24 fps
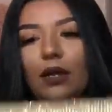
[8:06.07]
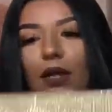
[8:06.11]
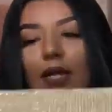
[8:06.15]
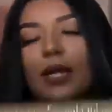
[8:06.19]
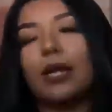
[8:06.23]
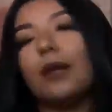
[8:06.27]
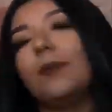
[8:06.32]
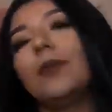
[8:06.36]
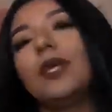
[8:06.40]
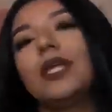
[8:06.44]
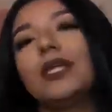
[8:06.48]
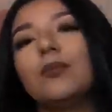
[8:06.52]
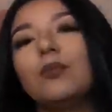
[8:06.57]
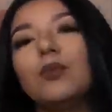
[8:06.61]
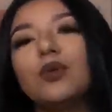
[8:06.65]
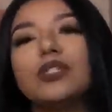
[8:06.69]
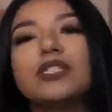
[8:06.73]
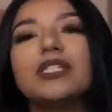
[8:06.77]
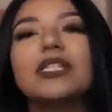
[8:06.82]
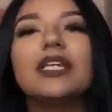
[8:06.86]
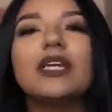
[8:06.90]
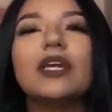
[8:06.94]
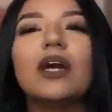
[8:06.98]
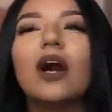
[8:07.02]
And I mean,
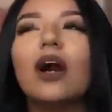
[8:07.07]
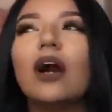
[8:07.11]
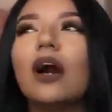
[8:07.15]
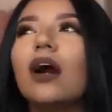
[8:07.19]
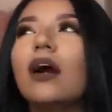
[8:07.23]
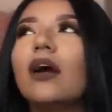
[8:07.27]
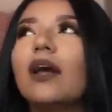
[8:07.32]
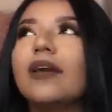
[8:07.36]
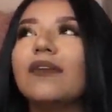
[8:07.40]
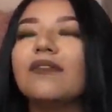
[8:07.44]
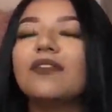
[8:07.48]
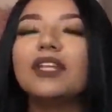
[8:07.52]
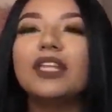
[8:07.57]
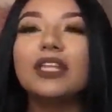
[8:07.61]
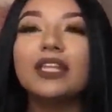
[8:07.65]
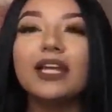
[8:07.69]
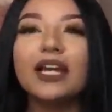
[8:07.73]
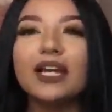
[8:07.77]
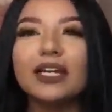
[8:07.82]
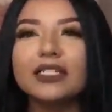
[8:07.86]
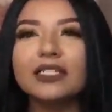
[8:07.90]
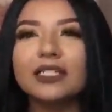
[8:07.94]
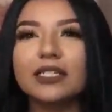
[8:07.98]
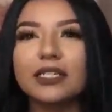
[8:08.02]
mostly uh, everything
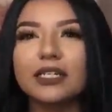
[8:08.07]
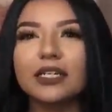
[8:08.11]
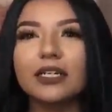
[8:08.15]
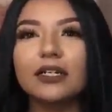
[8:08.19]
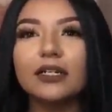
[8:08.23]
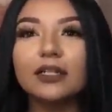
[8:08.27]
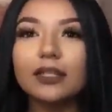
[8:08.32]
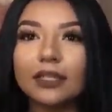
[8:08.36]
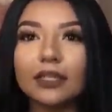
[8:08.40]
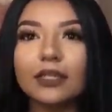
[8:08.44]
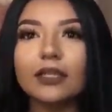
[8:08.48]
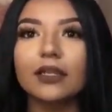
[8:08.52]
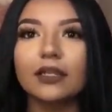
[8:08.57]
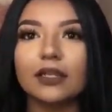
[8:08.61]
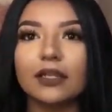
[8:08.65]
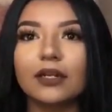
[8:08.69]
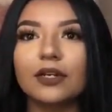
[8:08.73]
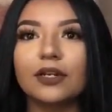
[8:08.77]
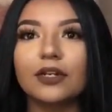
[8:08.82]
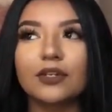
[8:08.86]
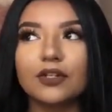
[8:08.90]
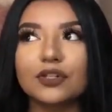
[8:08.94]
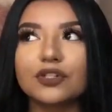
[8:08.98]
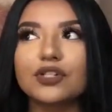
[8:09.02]
that has glitter, like the
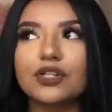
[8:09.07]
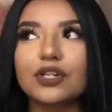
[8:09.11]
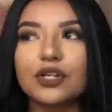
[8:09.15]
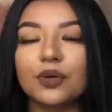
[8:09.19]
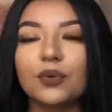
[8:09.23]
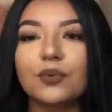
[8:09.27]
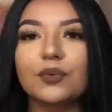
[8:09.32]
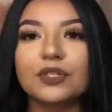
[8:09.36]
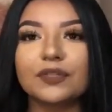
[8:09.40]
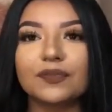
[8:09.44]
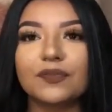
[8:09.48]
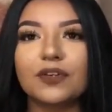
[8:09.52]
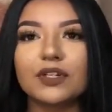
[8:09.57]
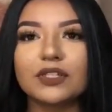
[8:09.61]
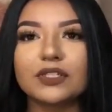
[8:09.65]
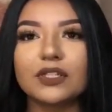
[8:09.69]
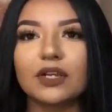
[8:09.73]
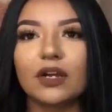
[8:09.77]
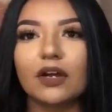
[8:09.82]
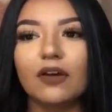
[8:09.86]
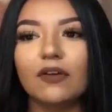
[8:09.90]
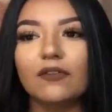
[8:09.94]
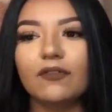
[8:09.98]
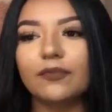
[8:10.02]
glitter usually always falls
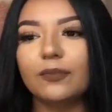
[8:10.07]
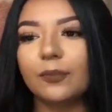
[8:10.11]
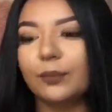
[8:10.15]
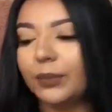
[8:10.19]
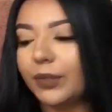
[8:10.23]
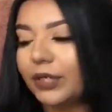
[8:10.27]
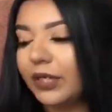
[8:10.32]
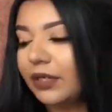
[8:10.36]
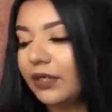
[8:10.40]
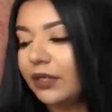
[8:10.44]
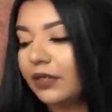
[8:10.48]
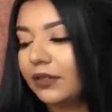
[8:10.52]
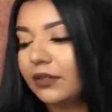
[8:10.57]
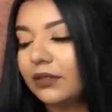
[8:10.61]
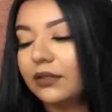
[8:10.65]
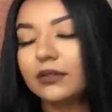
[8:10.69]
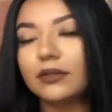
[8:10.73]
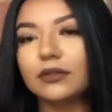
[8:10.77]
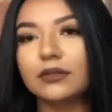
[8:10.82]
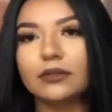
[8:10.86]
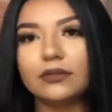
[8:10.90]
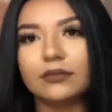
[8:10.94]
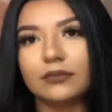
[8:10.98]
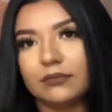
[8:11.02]
off, but
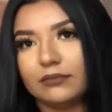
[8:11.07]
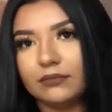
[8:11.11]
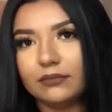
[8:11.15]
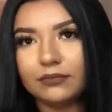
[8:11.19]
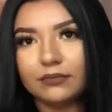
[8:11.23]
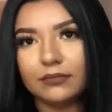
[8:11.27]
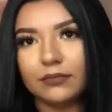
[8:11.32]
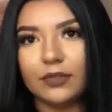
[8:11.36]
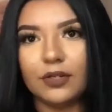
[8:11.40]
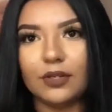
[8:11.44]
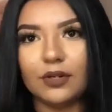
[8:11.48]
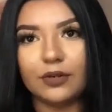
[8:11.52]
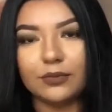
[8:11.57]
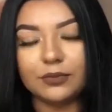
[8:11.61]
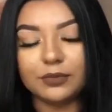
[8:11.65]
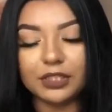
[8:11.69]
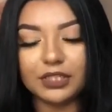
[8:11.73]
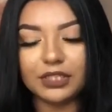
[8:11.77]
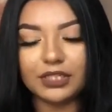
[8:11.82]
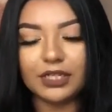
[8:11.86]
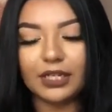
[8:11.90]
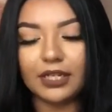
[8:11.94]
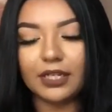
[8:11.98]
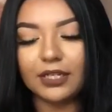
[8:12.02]
you know, I'm
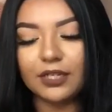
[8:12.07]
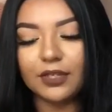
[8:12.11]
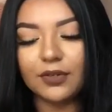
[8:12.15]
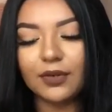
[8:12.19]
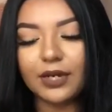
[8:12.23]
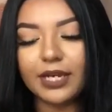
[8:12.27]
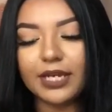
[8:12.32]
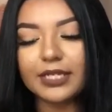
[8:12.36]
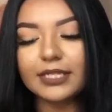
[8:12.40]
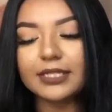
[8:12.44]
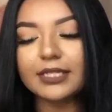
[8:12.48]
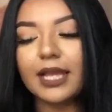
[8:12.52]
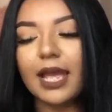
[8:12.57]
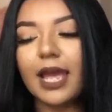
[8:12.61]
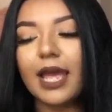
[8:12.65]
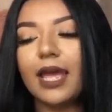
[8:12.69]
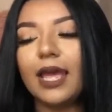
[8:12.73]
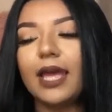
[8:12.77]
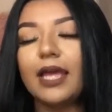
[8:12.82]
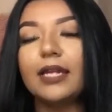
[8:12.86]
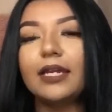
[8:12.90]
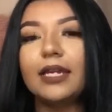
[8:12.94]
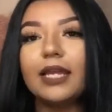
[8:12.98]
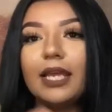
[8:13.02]
just telling you guys.
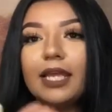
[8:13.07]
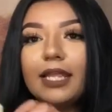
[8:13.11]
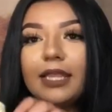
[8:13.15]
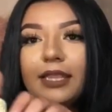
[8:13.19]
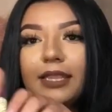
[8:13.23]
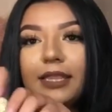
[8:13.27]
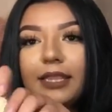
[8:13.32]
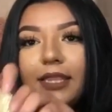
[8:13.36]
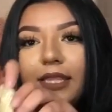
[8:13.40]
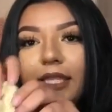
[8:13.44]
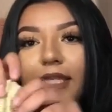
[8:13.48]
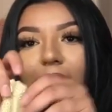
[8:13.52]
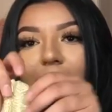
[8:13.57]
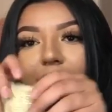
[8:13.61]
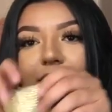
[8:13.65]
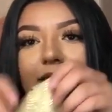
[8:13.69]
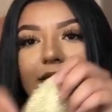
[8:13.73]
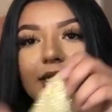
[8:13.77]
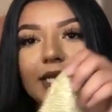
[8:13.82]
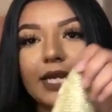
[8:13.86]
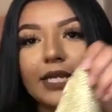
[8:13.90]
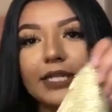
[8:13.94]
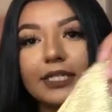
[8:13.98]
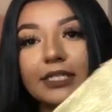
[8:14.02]
And the,
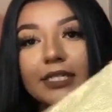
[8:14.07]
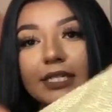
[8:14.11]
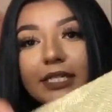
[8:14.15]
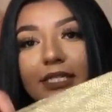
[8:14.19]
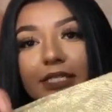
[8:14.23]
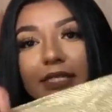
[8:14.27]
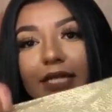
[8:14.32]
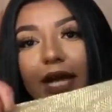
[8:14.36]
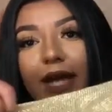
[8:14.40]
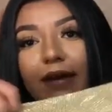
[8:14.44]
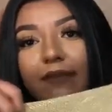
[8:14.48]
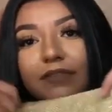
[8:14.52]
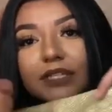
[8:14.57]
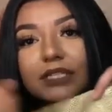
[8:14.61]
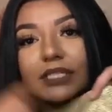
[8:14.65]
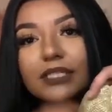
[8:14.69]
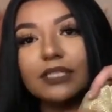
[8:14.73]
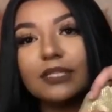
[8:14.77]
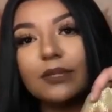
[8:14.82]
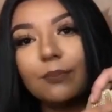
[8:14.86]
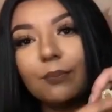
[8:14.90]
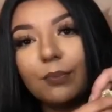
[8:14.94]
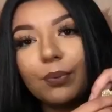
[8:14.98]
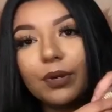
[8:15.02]
it does have a
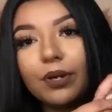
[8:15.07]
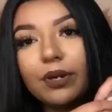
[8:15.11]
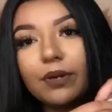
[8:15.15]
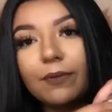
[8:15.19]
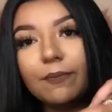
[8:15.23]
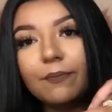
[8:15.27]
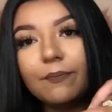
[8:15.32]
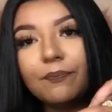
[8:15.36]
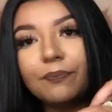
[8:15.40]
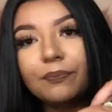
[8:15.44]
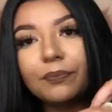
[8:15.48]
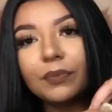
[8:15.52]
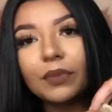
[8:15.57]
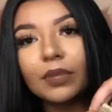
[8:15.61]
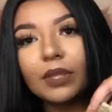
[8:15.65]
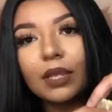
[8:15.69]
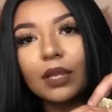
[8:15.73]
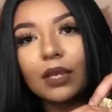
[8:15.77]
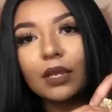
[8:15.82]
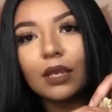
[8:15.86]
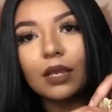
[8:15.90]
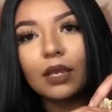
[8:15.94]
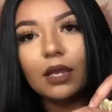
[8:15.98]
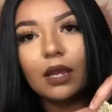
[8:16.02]
zipper.
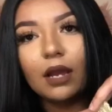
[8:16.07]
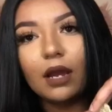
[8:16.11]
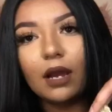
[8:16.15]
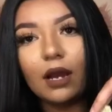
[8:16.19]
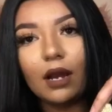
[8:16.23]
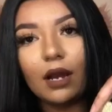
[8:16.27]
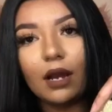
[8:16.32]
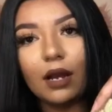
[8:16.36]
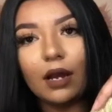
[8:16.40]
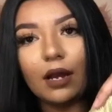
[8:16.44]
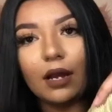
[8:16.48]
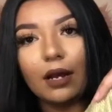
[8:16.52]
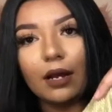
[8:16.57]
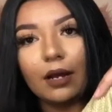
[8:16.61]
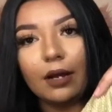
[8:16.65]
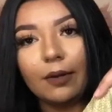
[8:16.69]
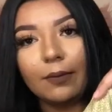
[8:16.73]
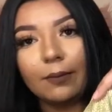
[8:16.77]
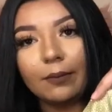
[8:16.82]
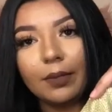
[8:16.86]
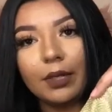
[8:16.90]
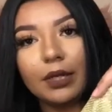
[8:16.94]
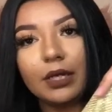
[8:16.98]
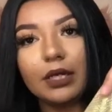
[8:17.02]

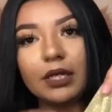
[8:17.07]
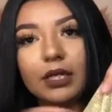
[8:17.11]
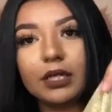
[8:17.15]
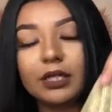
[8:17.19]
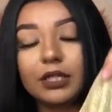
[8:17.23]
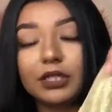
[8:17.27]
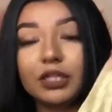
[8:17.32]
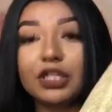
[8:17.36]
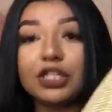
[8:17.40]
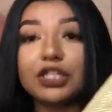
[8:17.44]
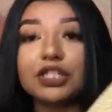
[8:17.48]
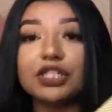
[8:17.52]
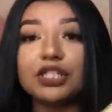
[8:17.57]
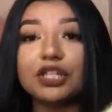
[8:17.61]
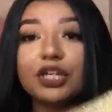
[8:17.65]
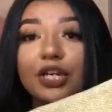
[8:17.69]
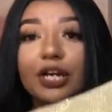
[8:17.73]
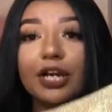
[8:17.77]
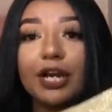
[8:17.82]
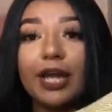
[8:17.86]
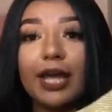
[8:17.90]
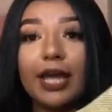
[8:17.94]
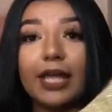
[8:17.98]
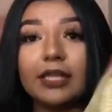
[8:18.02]
Um, the
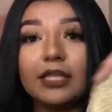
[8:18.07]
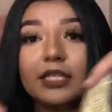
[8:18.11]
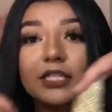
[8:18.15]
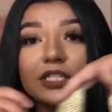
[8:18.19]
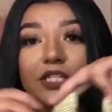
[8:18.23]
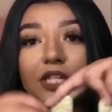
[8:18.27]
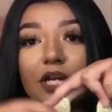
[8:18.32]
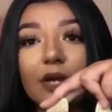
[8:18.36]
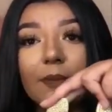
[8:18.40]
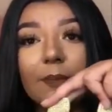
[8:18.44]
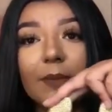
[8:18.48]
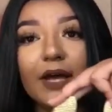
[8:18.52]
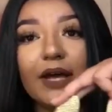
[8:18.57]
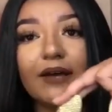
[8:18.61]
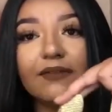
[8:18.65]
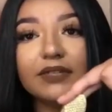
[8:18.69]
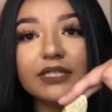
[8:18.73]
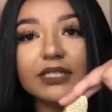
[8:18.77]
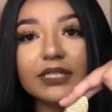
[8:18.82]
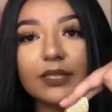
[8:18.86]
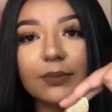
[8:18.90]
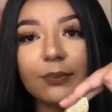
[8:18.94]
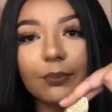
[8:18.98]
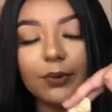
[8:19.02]
skirt and the top have
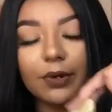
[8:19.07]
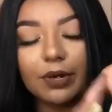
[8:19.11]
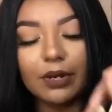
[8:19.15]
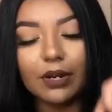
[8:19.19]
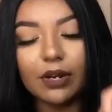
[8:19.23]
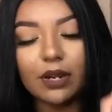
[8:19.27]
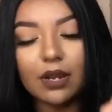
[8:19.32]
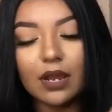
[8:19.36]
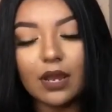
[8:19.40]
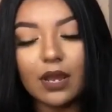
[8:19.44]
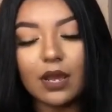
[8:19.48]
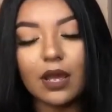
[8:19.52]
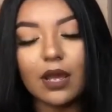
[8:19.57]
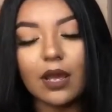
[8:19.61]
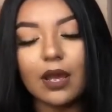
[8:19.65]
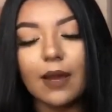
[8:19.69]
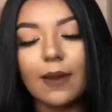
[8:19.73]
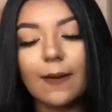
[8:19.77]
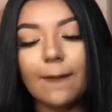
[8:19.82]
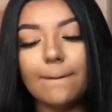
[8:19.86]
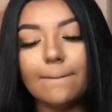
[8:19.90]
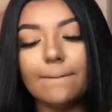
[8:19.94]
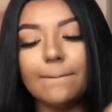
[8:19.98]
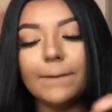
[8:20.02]
a zipper,
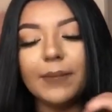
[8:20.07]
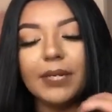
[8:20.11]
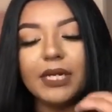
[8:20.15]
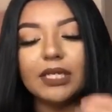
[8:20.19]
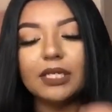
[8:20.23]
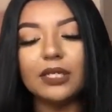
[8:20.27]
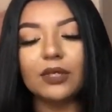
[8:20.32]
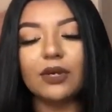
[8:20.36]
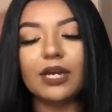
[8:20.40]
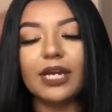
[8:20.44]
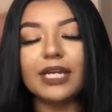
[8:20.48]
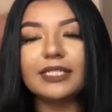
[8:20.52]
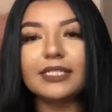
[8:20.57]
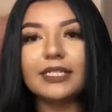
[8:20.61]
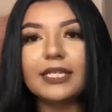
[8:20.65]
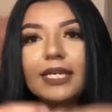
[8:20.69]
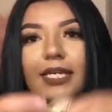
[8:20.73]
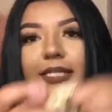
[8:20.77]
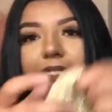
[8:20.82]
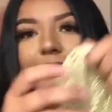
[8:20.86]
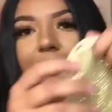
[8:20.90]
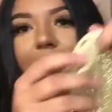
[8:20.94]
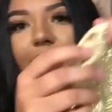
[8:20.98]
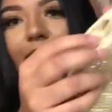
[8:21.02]
but you guys, it's